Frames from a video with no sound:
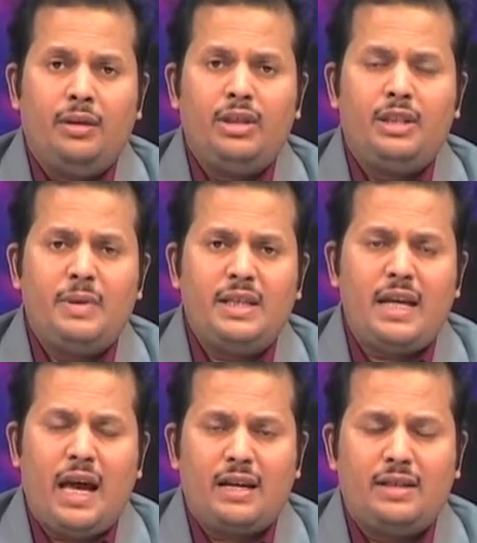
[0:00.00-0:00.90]
Now, in
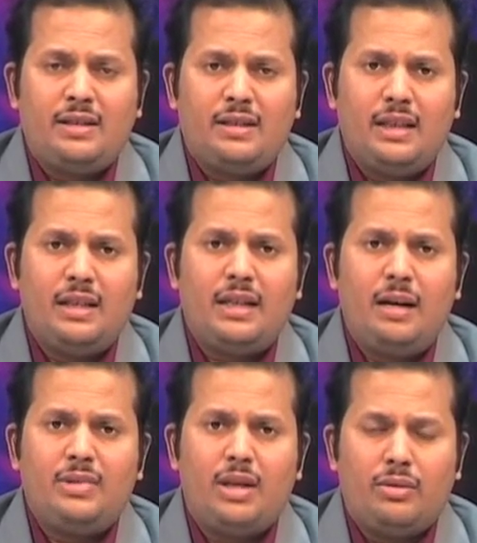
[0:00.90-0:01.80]
speech act, Searle
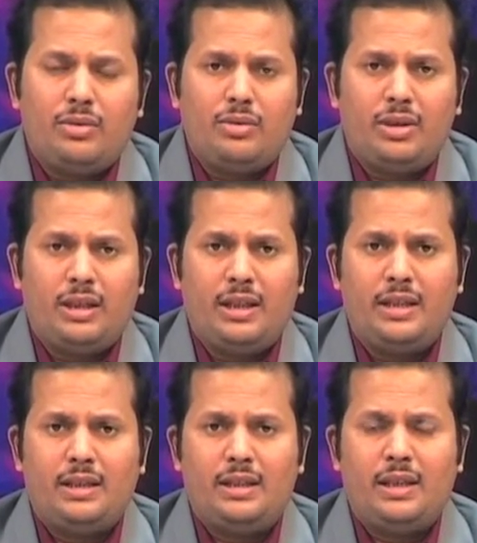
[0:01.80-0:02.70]
comes out with
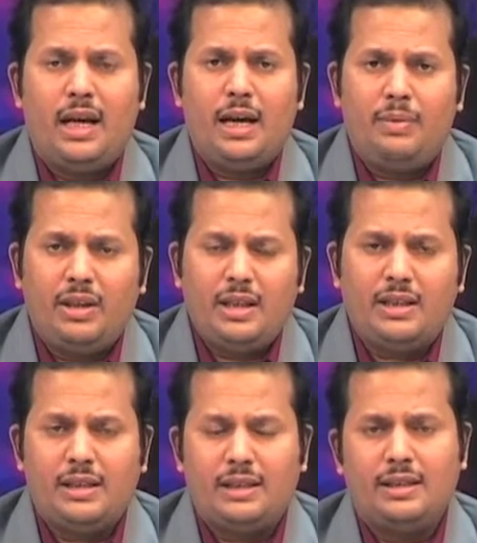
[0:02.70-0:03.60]
this
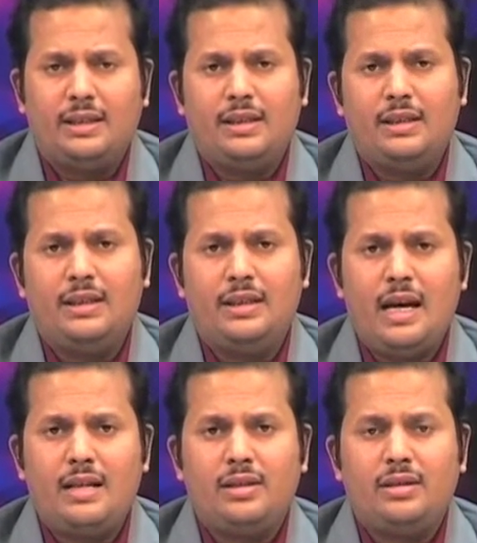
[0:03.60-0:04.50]
hypothesis
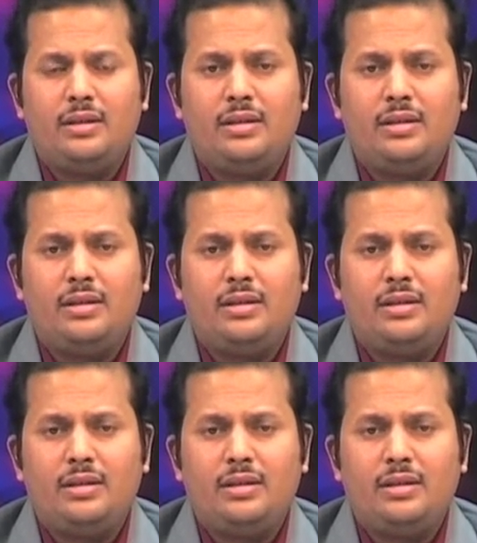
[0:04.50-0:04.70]
that